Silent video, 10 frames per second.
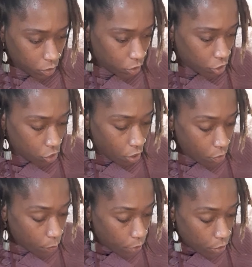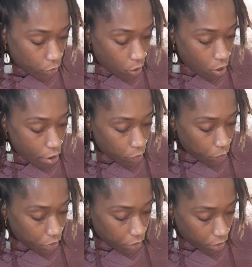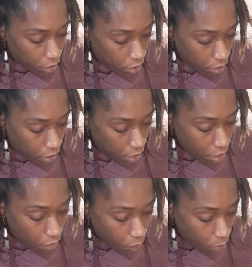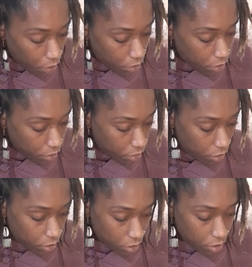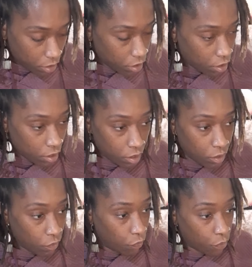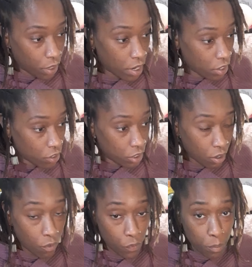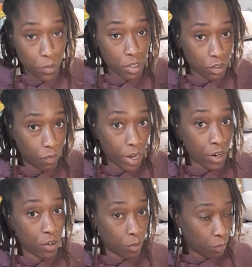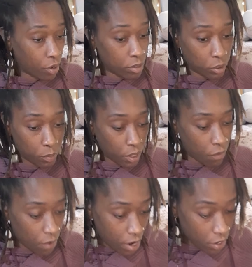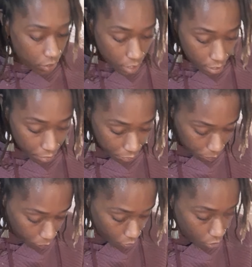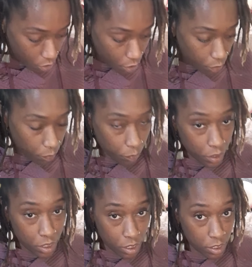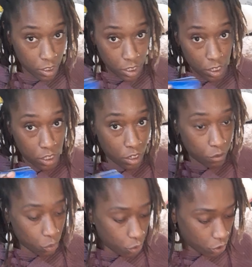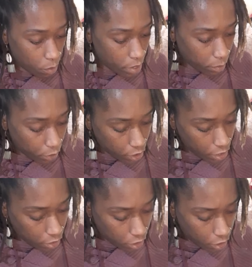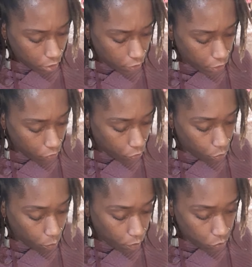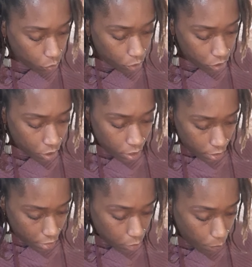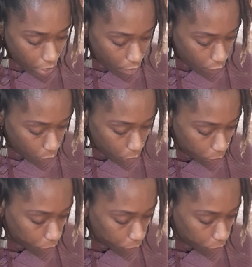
Just saw the world card with the uh, king of wands. Freeing yourself from this fire, possibly a fire sign you know, because I see the Ten of Swords on the bottom of the deck. Let's get clarity on the Three of Swords. It's painful.